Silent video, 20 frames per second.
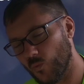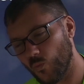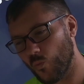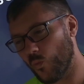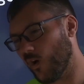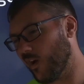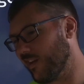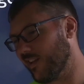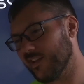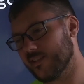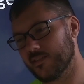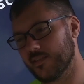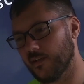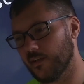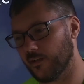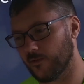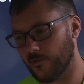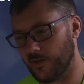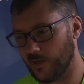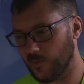What is
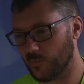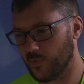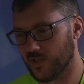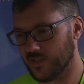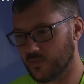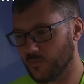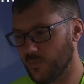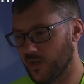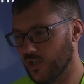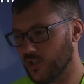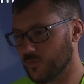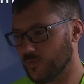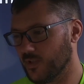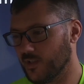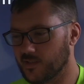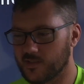integrated pest management?